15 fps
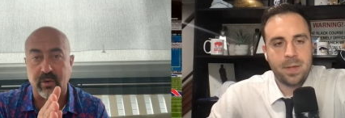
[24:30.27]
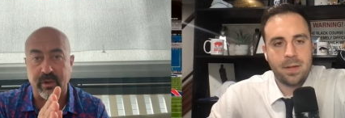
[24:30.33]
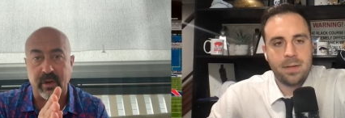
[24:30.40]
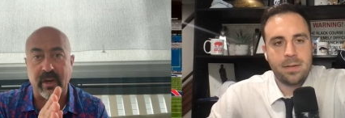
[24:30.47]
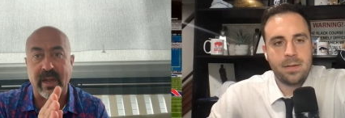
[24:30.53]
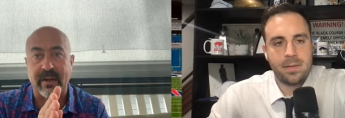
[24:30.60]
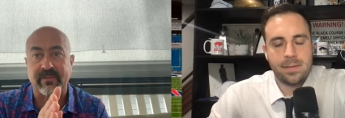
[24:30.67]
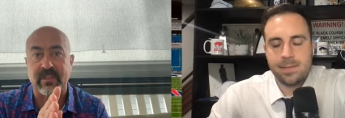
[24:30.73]
Speaker 1: they're going to
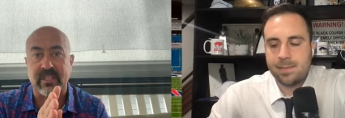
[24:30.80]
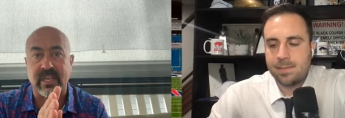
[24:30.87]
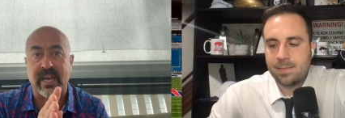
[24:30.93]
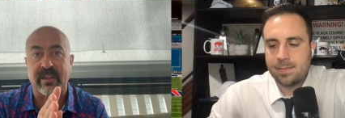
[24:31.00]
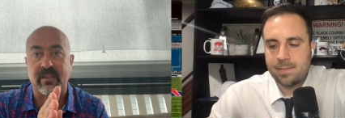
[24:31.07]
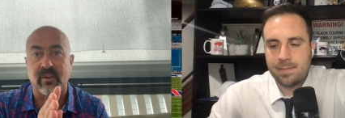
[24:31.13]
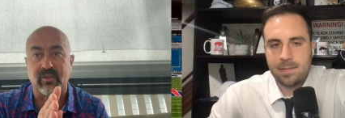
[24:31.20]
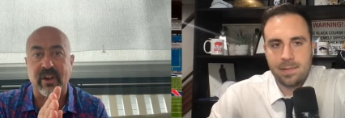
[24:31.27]
have to sign their
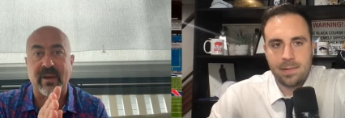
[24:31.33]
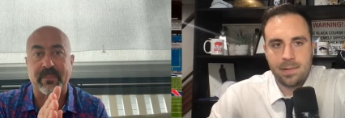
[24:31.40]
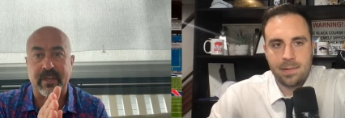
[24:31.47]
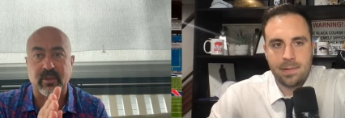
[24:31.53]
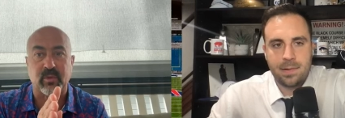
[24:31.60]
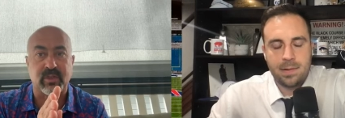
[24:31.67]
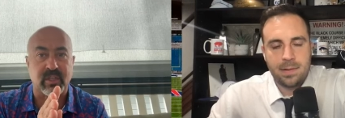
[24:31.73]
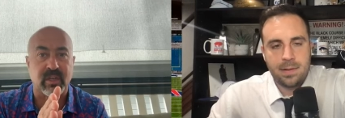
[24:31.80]
draft picks,
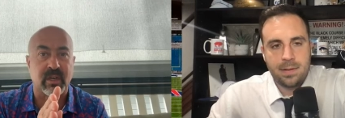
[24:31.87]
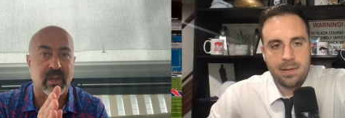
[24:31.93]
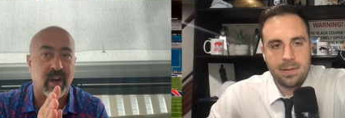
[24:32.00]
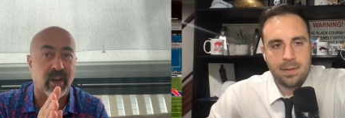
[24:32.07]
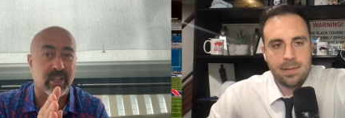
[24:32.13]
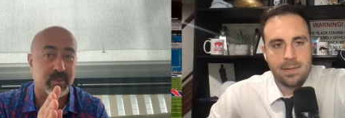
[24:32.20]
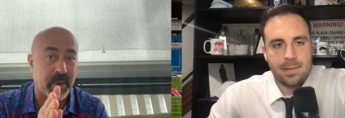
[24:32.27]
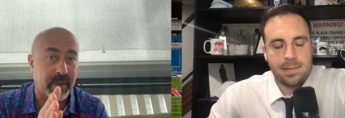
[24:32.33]
which are going to cost
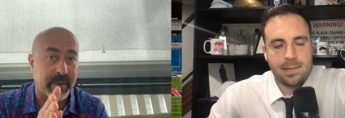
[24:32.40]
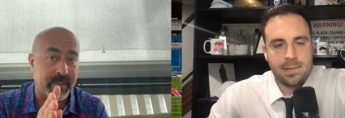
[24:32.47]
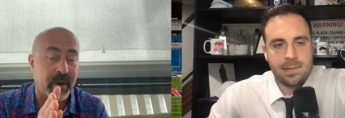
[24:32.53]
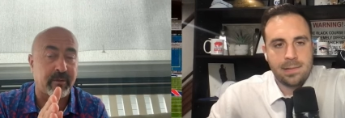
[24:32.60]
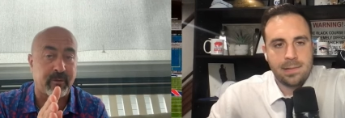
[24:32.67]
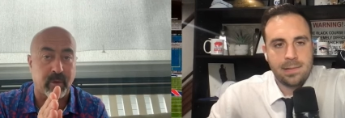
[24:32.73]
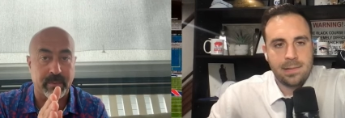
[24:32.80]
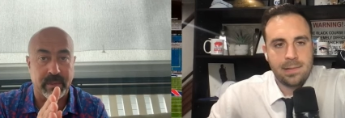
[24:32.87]
probably about
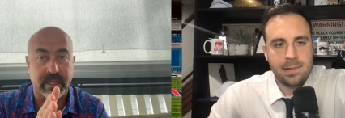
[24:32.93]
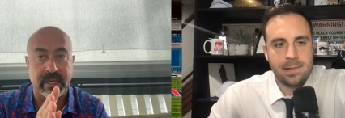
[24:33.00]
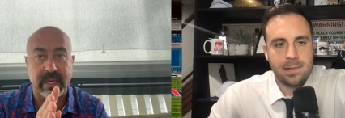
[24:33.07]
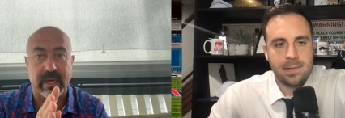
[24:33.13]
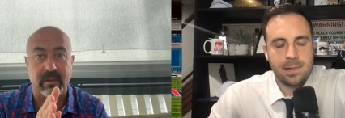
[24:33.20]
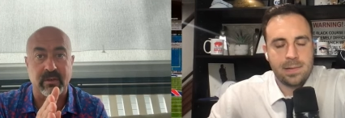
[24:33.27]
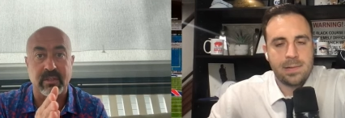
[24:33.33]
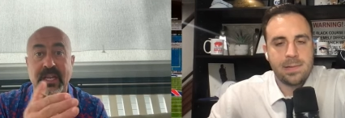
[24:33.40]
$4 million.
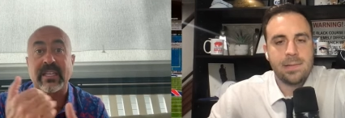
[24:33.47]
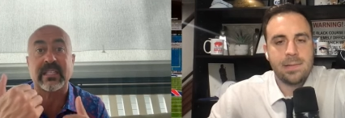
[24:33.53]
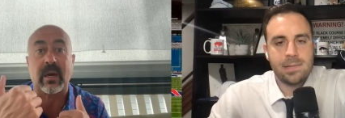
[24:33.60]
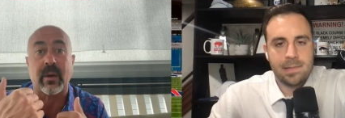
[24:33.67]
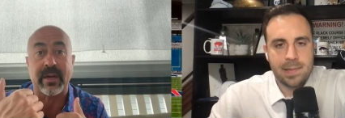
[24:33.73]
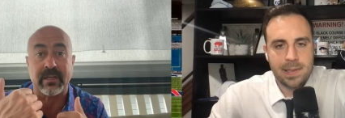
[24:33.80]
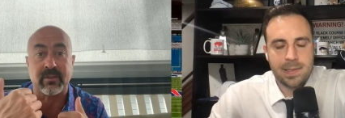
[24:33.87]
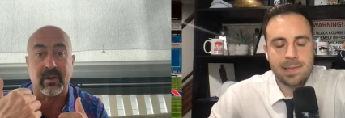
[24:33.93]
That's how I mm-hmm.
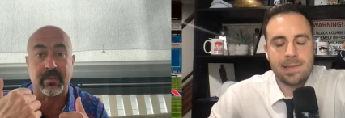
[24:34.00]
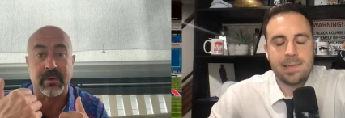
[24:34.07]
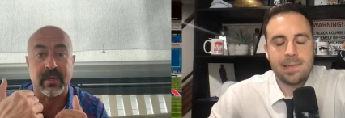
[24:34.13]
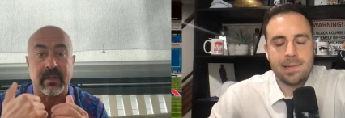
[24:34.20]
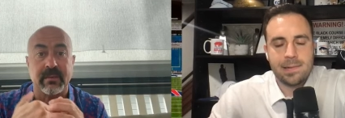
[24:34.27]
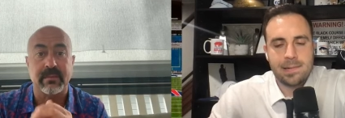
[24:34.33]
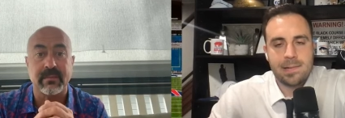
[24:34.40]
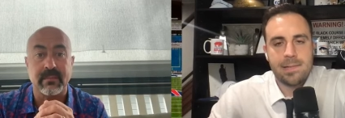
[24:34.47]
Speaker 2: interpret it.
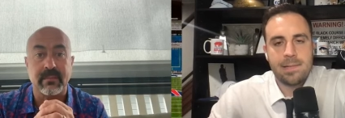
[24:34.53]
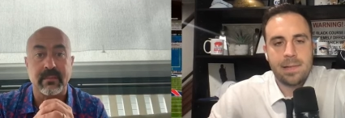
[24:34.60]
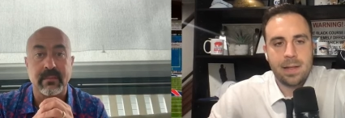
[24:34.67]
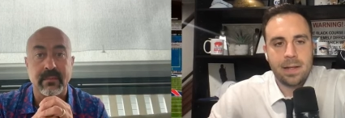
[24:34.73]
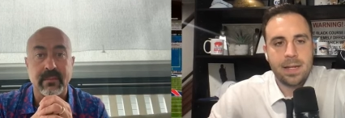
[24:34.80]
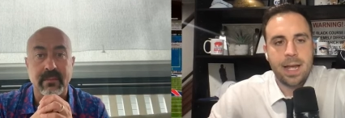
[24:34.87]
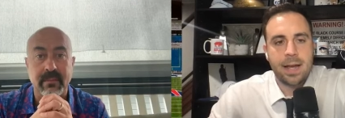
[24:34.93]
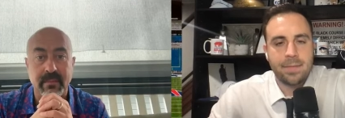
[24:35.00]

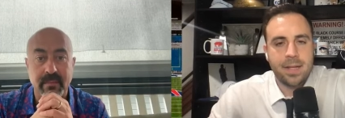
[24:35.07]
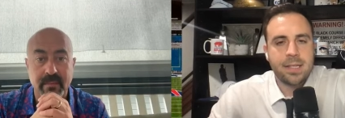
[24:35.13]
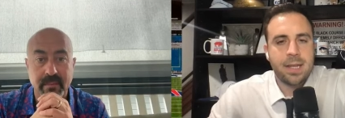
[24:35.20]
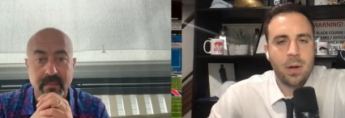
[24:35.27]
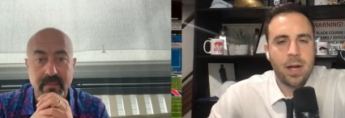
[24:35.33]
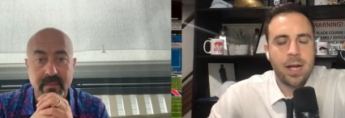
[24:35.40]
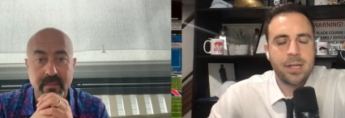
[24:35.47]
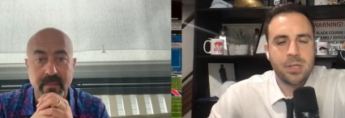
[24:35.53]
Yeah, that's how
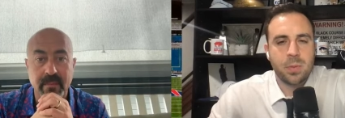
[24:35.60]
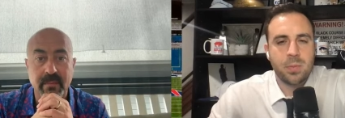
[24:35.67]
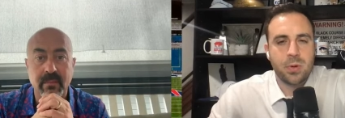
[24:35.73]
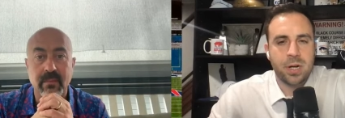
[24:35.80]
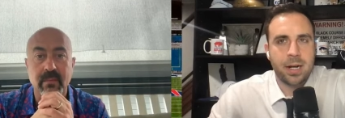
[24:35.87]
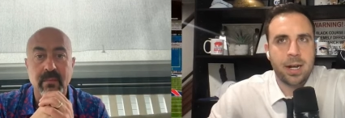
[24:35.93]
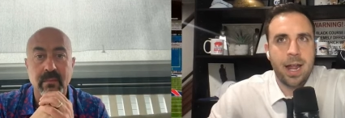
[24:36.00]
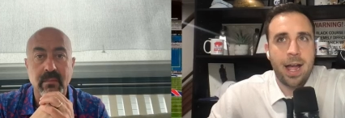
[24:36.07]
I interpret it
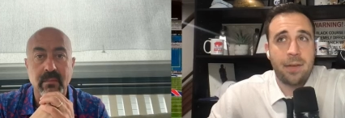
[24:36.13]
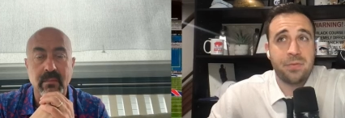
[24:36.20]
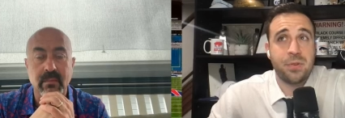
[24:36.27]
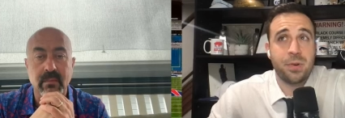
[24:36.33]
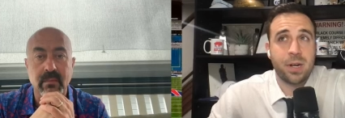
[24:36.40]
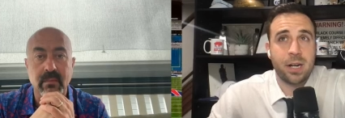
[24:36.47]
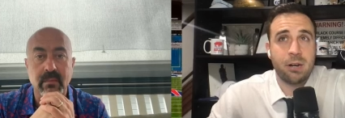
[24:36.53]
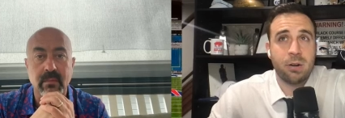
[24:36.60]
after
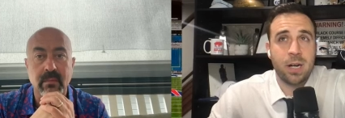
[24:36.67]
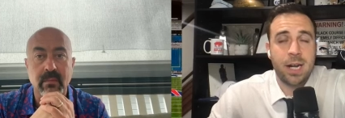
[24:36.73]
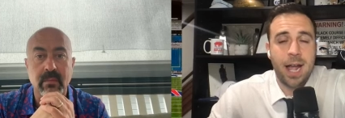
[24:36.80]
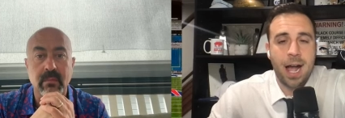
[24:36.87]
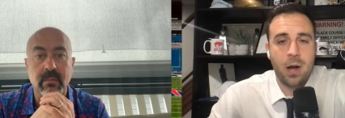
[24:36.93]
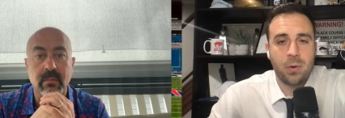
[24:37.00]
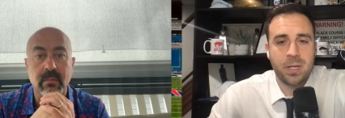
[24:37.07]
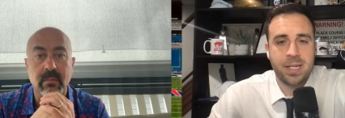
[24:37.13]
hearing how
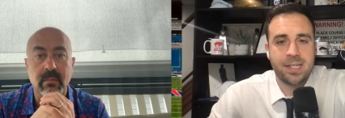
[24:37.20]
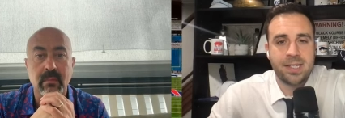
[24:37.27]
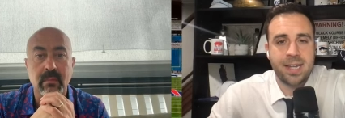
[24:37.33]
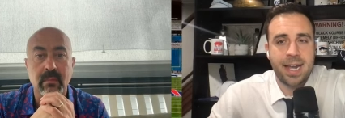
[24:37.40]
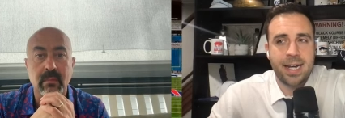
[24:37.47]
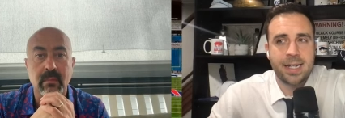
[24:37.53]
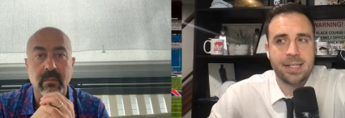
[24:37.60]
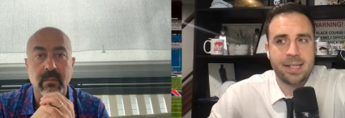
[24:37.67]
he said
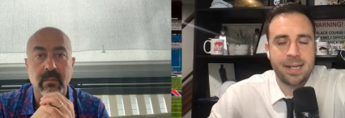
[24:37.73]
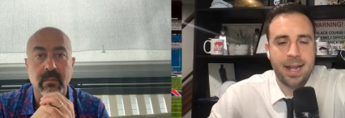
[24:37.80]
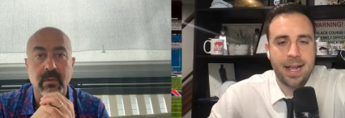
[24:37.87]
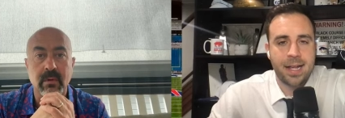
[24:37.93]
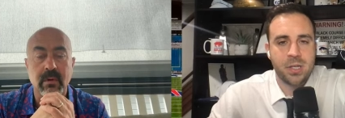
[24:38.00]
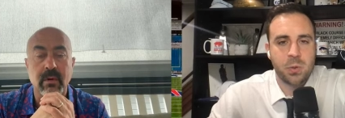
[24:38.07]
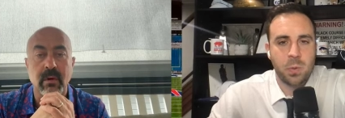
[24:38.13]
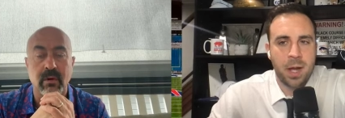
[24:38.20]
it today as
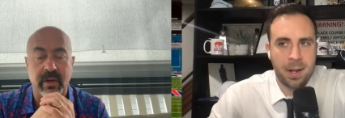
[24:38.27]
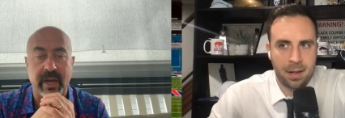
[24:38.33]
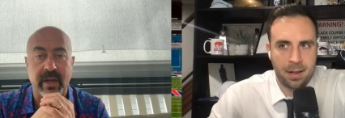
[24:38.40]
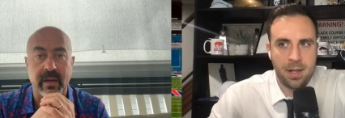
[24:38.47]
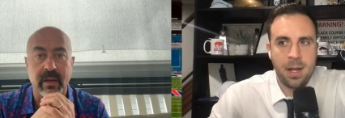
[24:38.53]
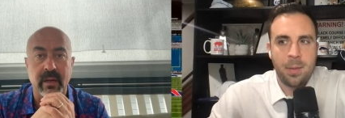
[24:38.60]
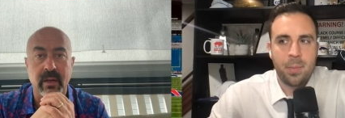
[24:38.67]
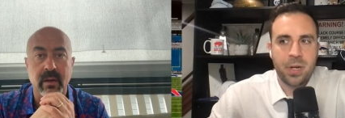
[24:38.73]
well.
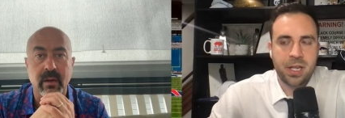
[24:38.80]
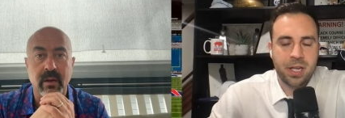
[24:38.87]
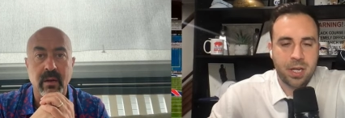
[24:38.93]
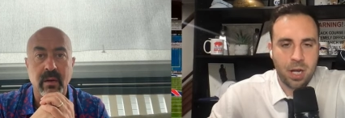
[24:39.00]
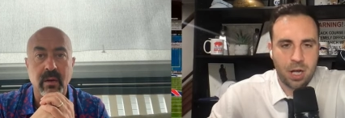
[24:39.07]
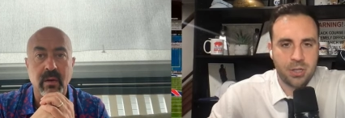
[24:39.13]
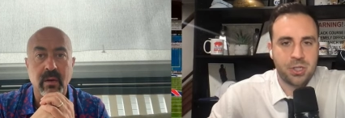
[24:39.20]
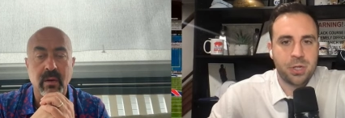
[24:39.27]
But he
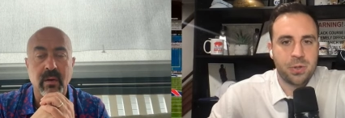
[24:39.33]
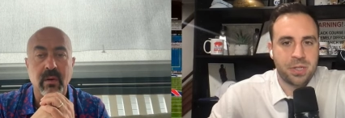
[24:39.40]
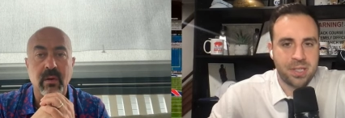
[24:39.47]
also